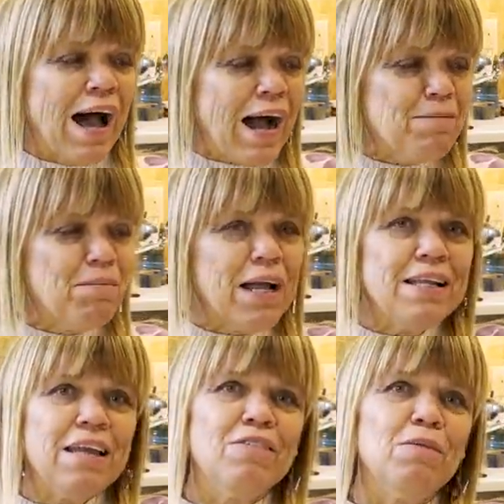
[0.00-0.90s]
I
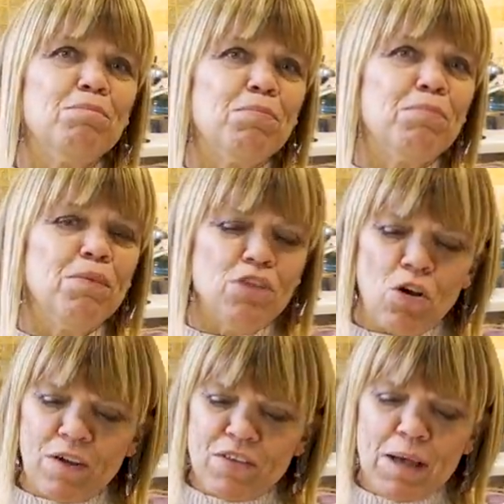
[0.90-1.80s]
might even, no,
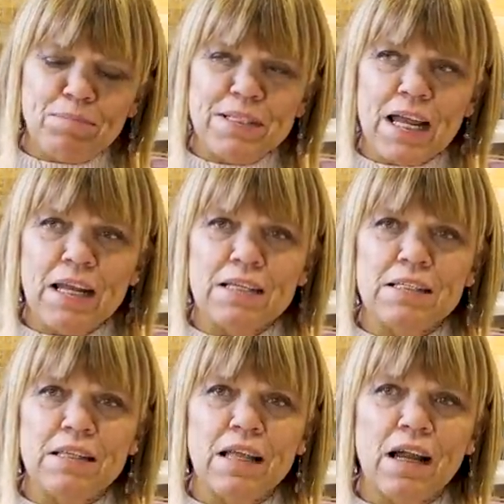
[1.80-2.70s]
I've got
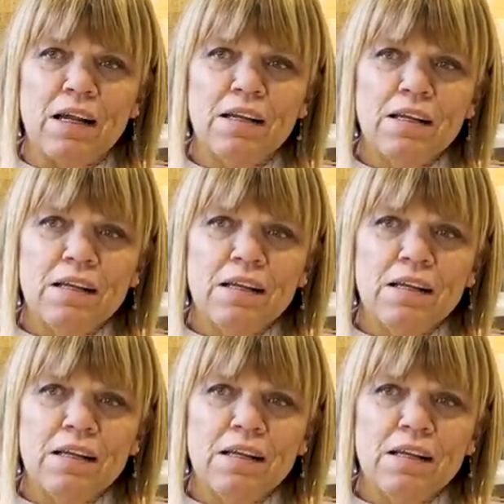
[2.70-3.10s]
potatoes in there.